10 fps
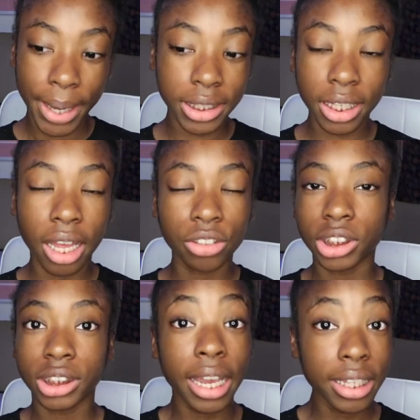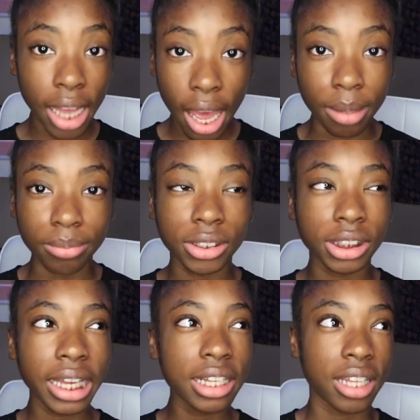Basically, I just take time.
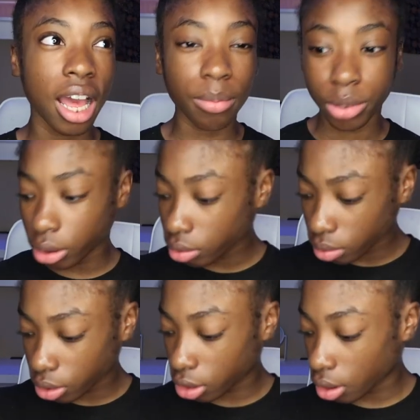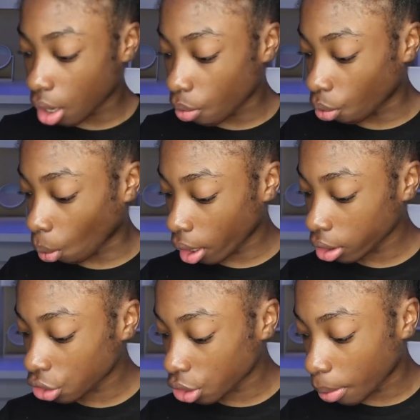Just take time. Don't
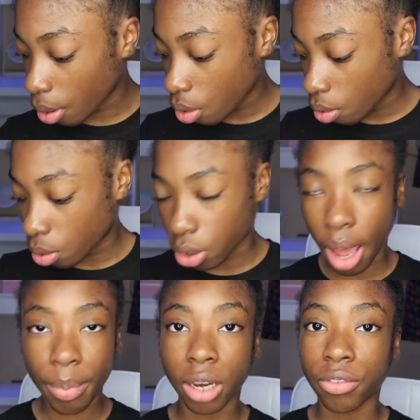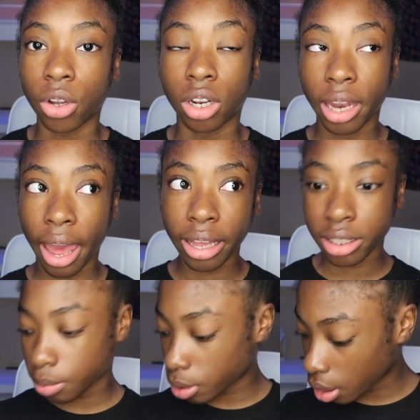rush. So, well, I'm not even gonna lie.
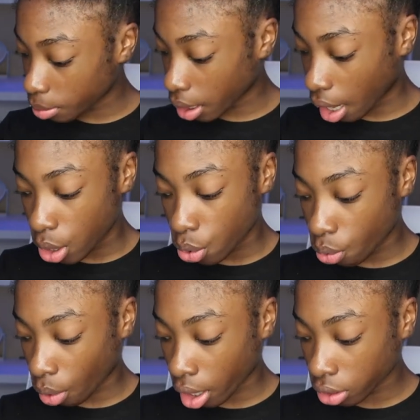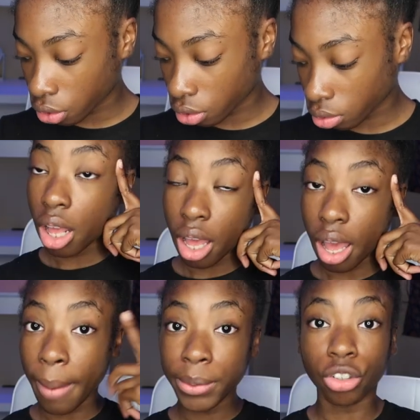Sometimes I do rush.
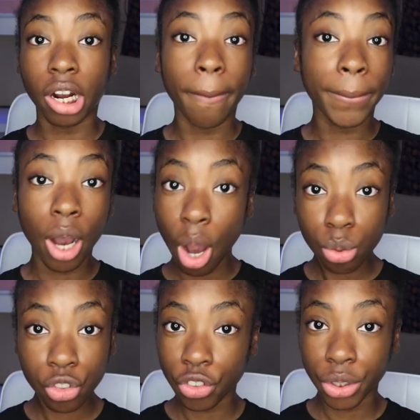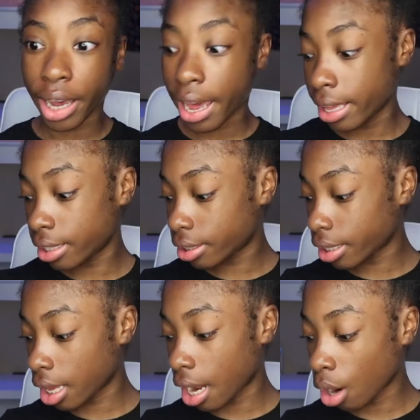I'll be trying to post for you guys,
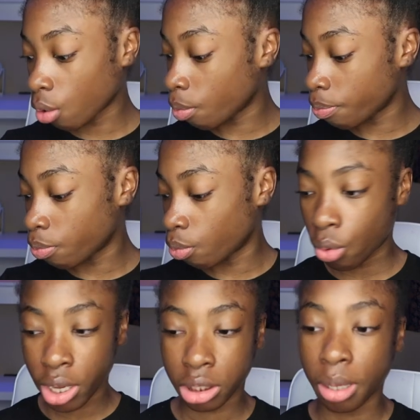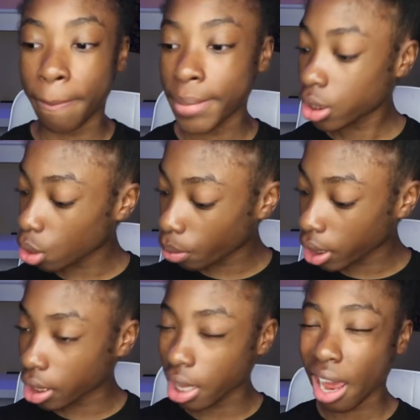and I don't want to miss a
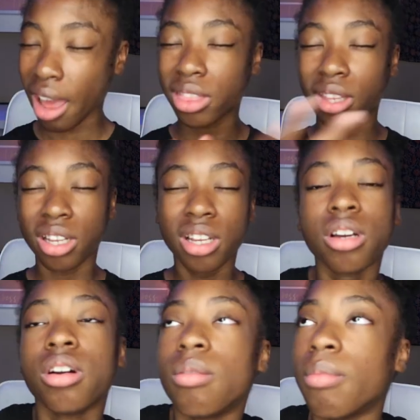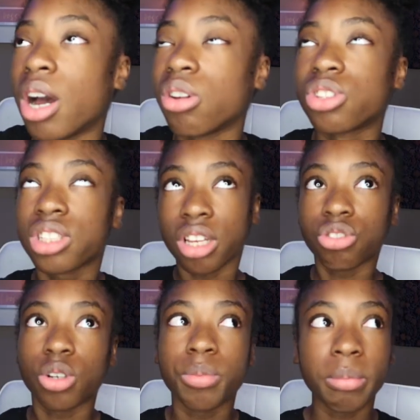week. Then I have to, my whole
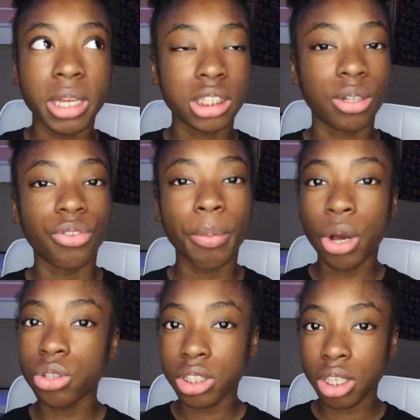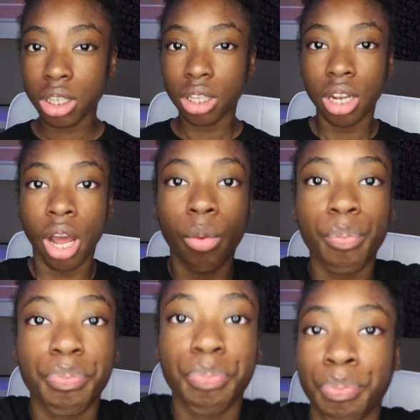schedule will be messed up for posting. No.